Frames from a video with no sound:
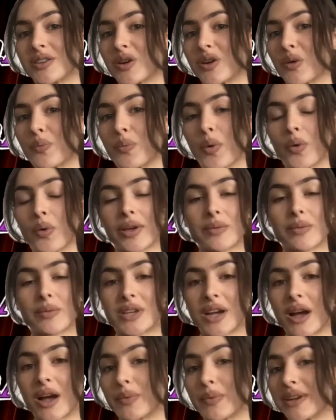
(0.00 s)
pulling up to
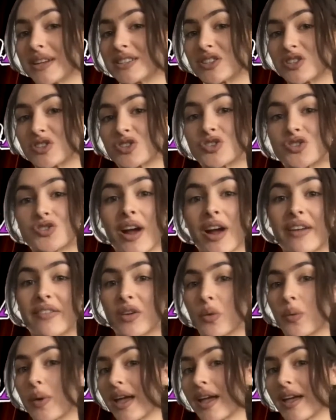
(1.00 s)
companies and just driving
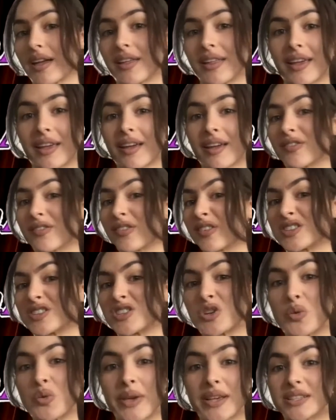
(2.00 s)
away, like, for
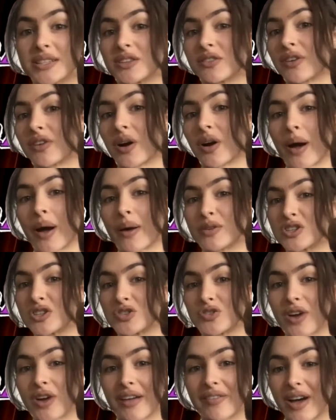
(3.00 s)
2 weeks in a row. I would just
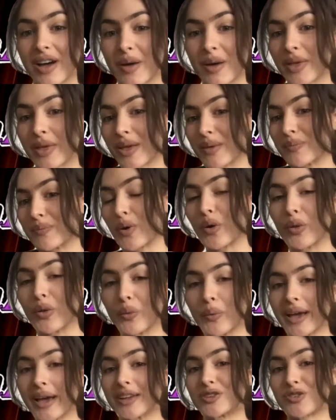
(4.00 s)
drive up, pull
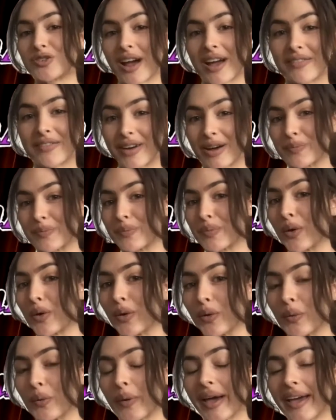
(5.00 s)
away, drive up, pull
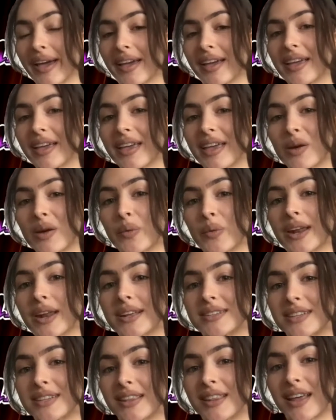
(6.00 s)
away. And when I
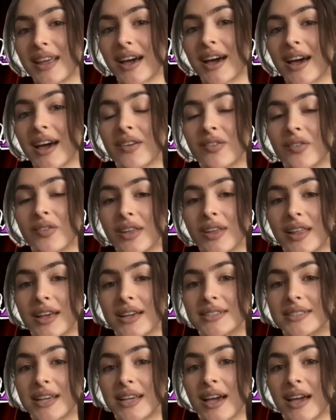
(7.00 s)
did that, I realized
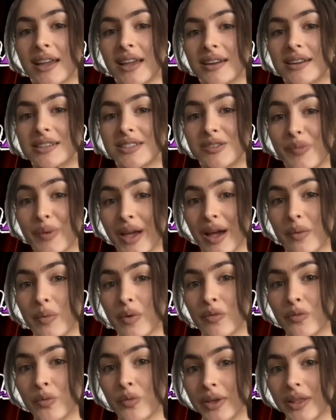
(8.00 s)
that I needed to become a
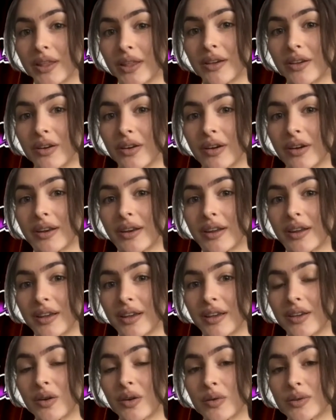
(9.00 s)
really good,
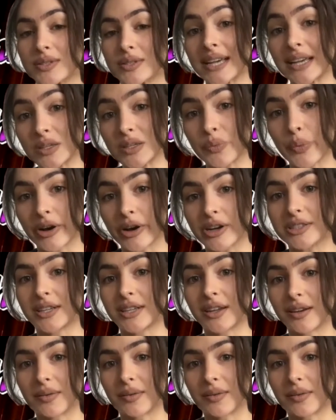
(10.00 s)
salesperson.